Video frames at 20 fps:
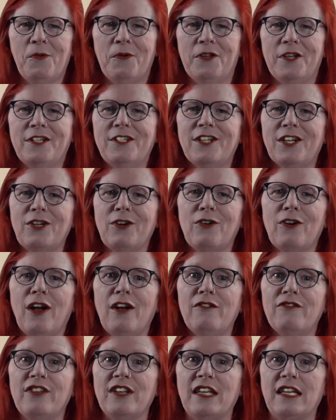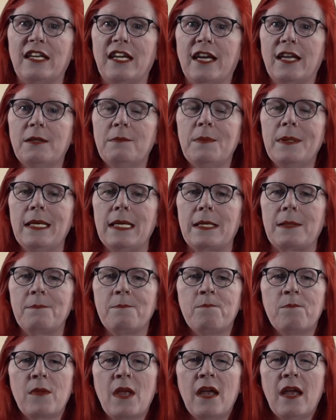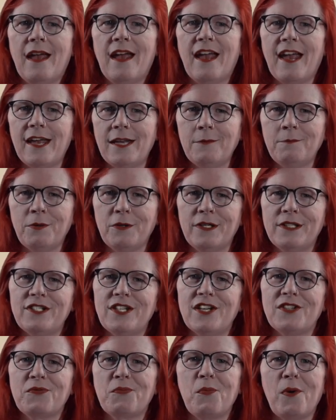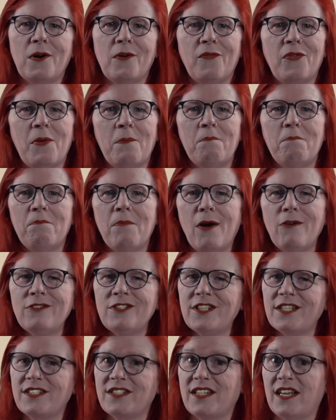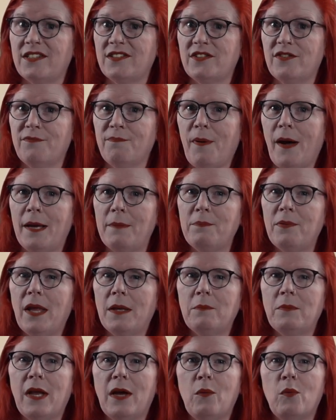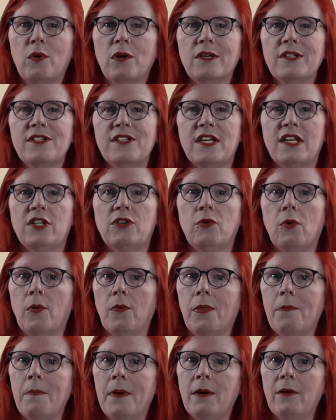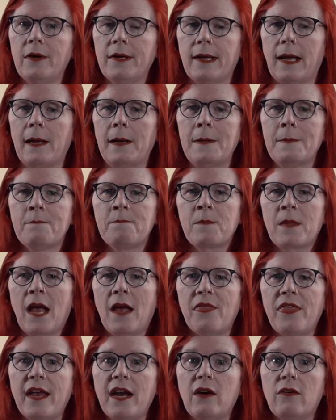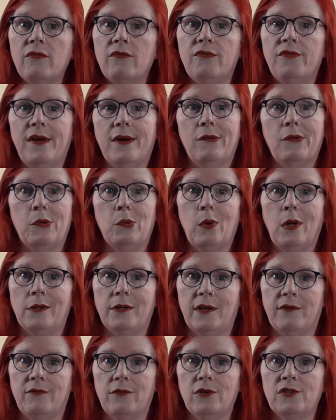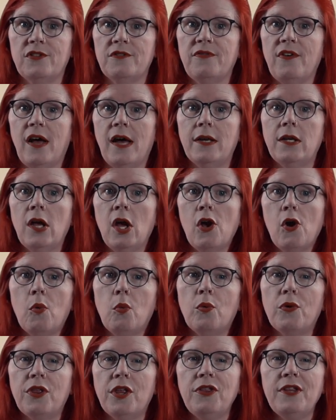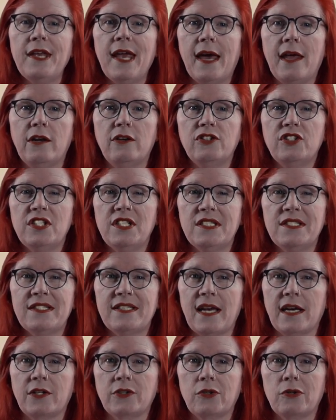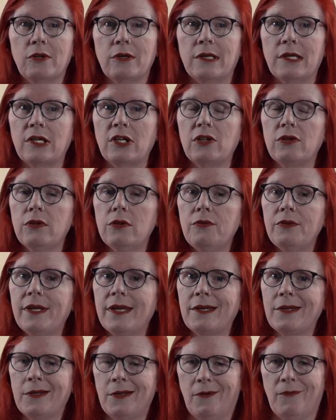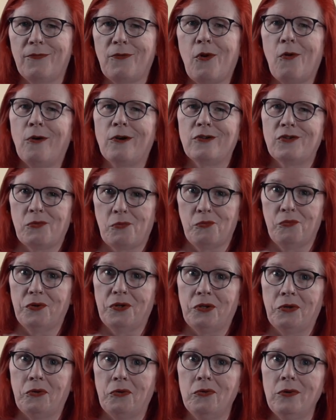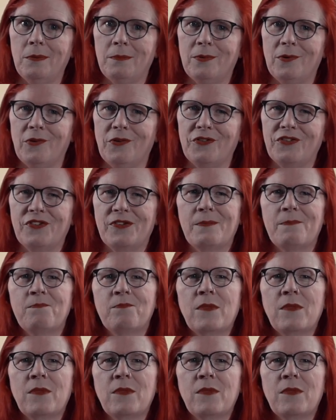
with a ticker of ENB. Enbridge has one of the most extensive pipeline networks in North America, and they are very well diversified within the energy and sector, including, of course, renewables.